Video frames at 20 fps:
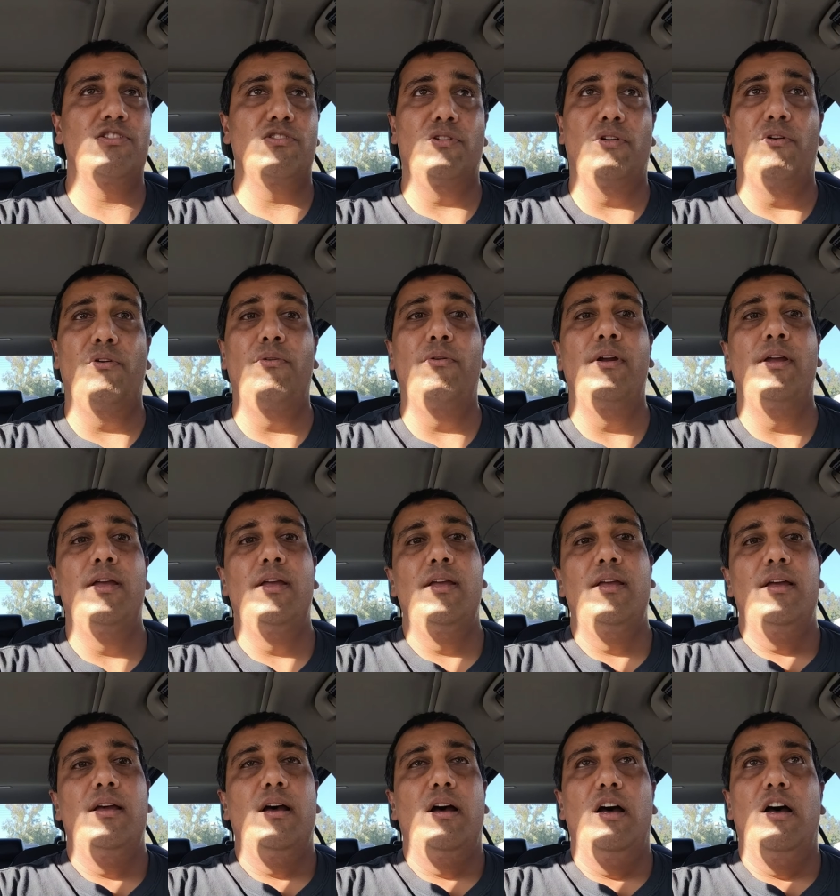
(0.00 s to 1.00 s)
So
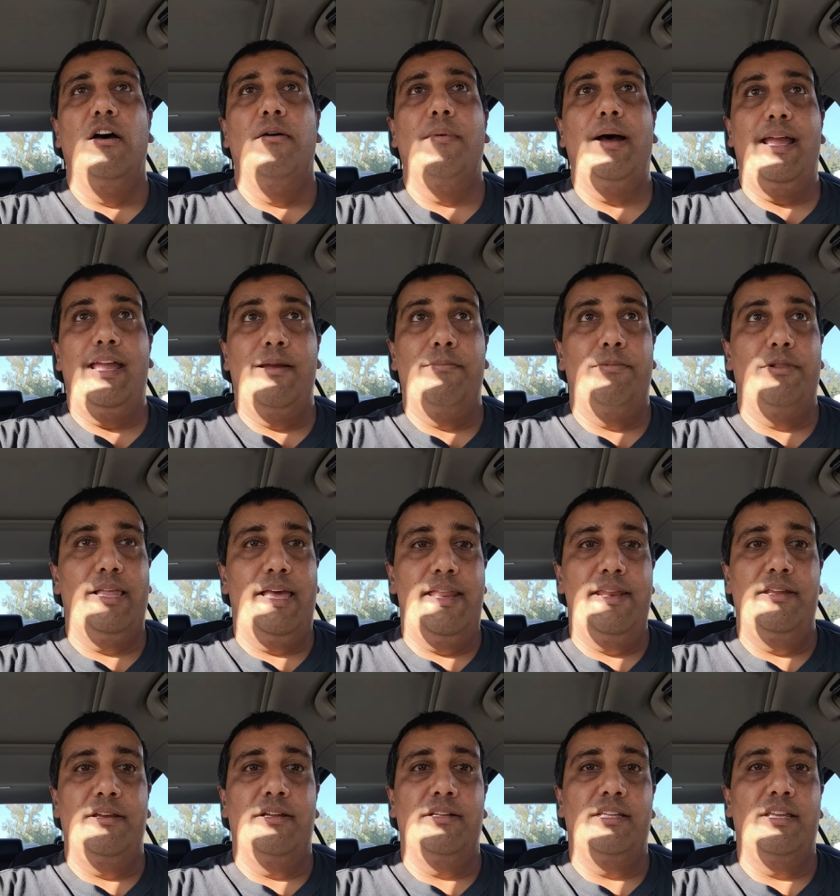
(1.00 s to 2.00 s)
um, I am
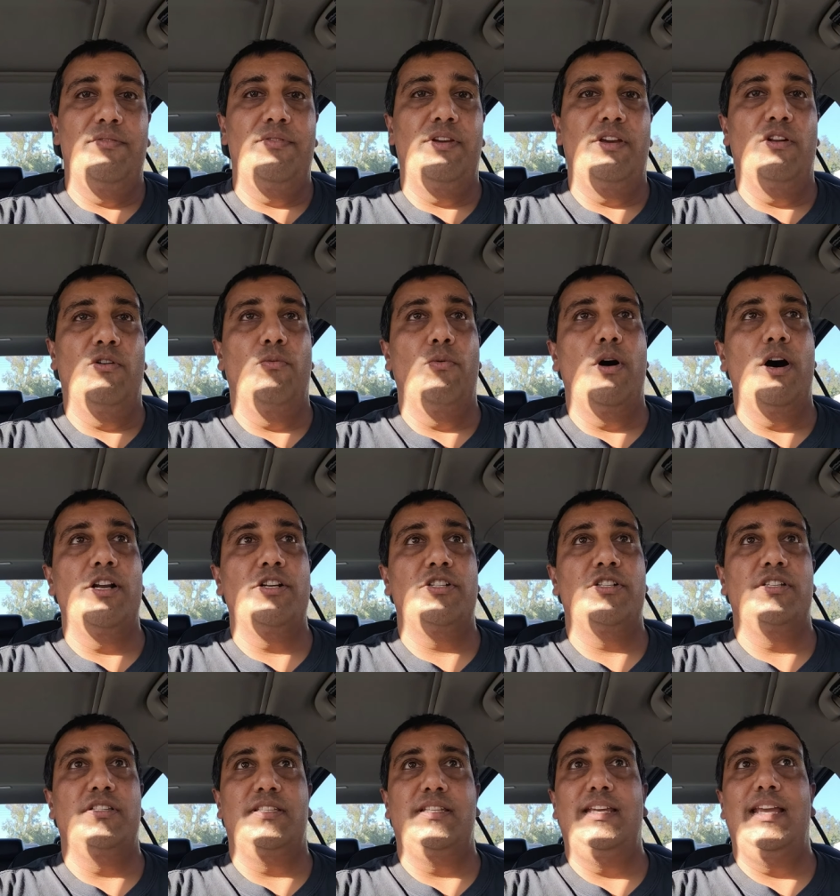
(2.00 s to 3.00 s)
planning on giving it a
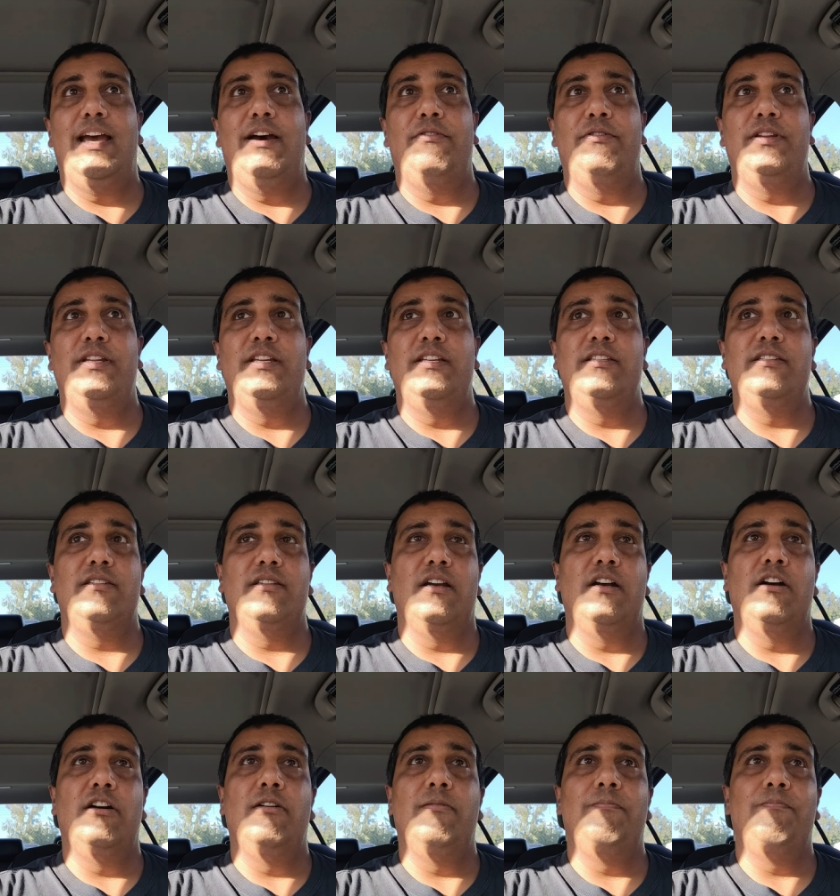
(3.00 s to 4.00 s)
watch to see how it is.
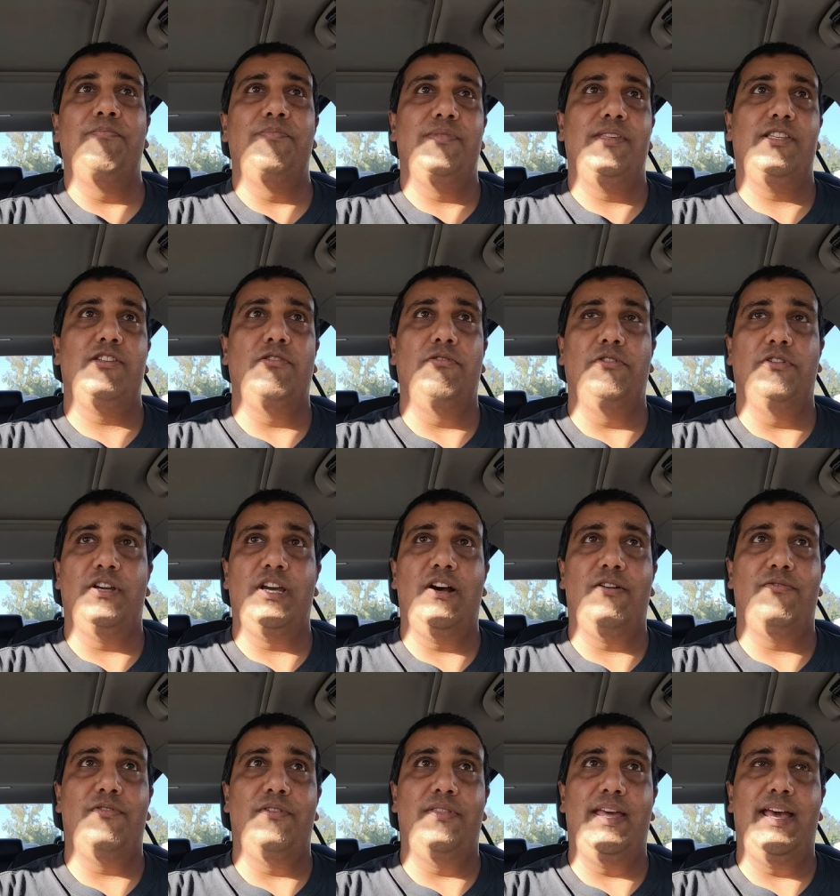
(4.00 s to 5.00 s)
Um, so look
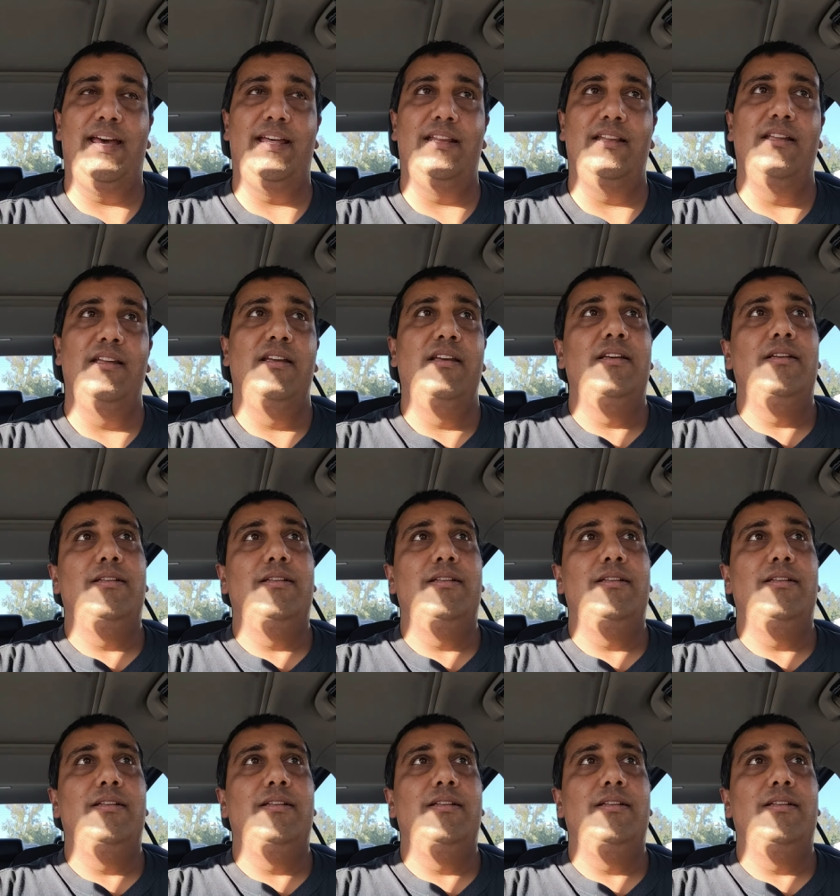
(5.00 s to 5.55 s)
out for that.